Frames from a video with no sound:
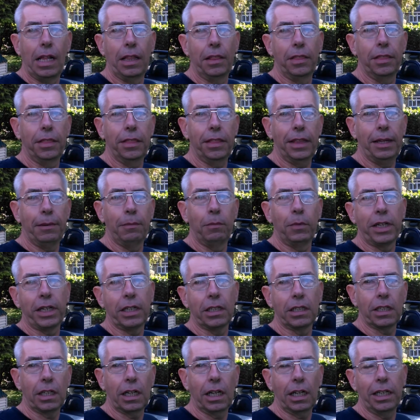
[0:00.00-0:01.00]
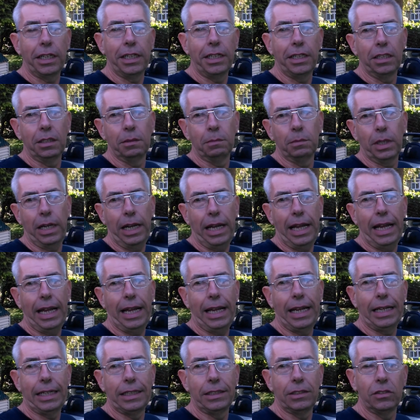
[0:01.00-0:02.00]
and then we're going to clean them
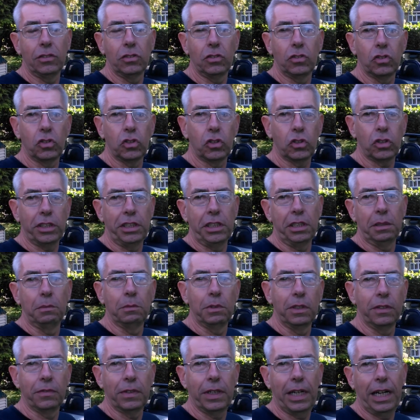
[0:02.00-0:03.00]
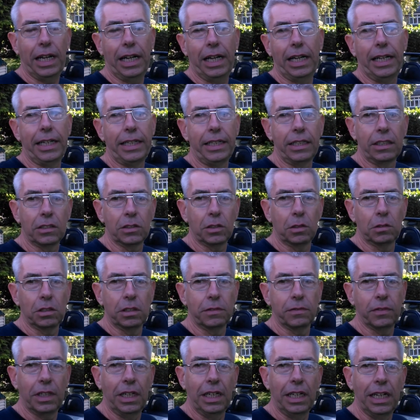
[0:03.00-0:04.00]
and treat them with a sort
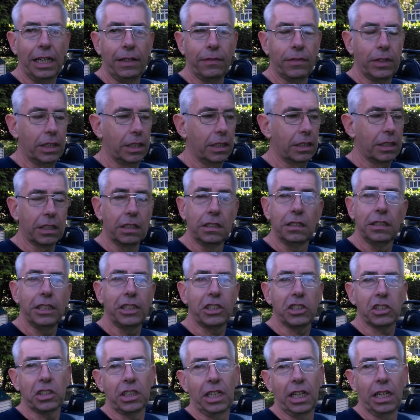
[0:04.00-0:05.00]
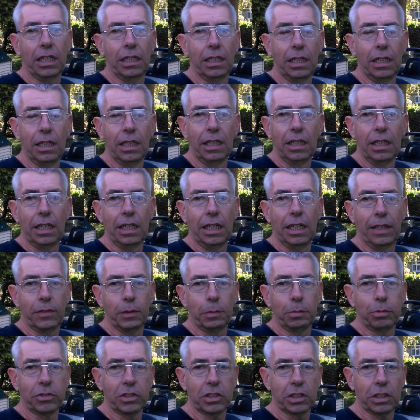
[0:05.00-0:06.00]
of leather conditioner,
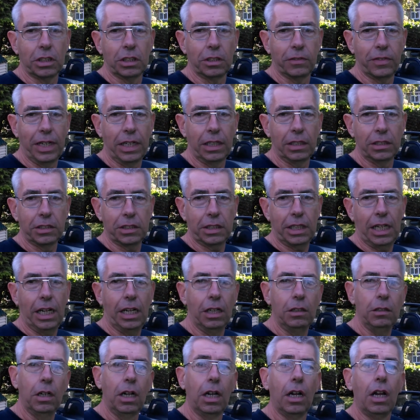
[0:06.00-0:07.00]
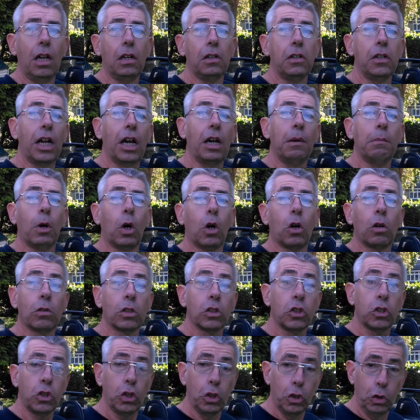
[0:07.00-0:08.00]
leather preserver. So, no
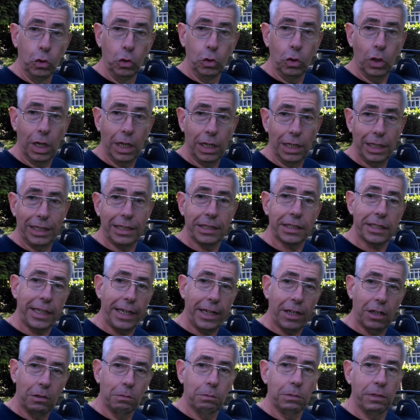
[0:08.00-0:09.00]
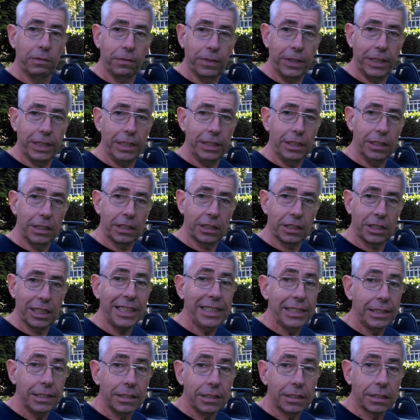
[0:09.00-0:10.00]
more ado, let's get on with fitting the
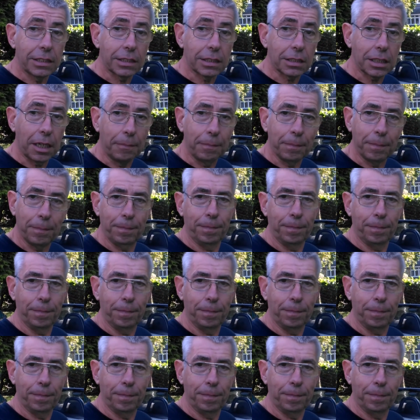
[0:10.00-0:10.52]
seats.